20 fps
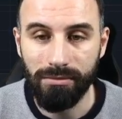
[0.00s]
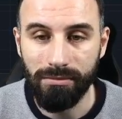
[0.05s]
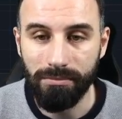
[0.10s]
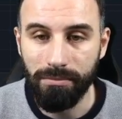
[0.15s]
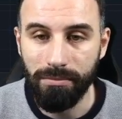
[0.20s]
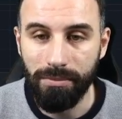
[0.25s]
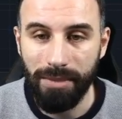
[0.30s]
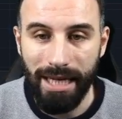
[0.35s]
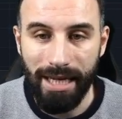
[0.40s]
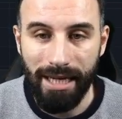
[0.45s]

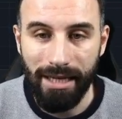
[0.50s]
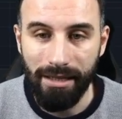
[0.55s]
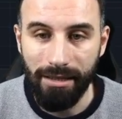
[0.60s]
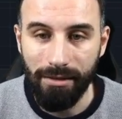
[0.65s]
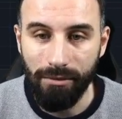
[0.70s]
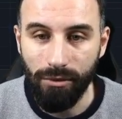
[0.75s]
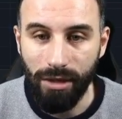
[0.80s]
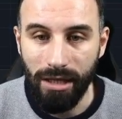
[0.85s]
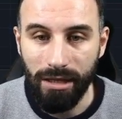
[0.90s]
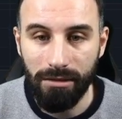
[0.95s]
play
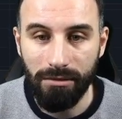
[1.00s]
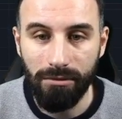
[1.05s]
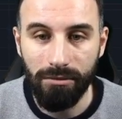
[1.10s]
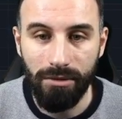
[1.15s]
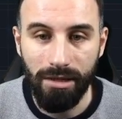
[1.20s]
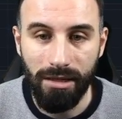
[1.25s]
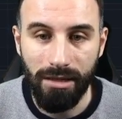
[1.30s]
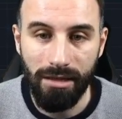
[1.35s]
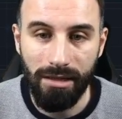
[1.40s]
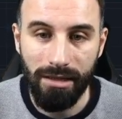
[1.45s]
well
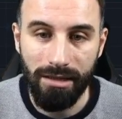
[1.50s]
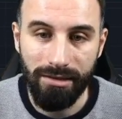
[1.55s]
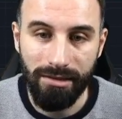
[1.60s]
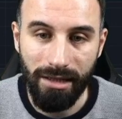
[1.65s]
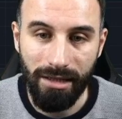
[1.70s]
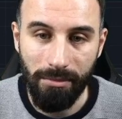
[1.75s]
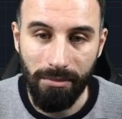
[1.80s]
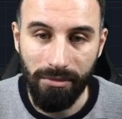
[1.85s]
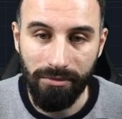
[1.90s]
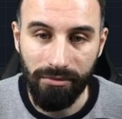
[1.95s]
with this
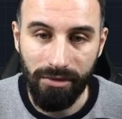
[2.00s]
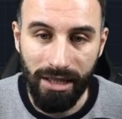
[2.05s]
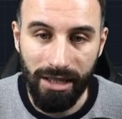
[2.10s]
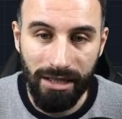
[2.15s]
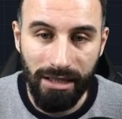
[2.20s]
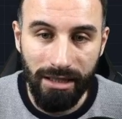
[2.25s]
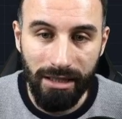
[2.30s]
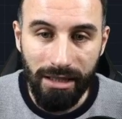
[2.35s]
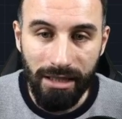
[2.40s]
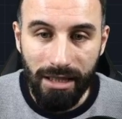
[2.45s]
type of
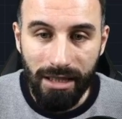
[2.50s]
trading.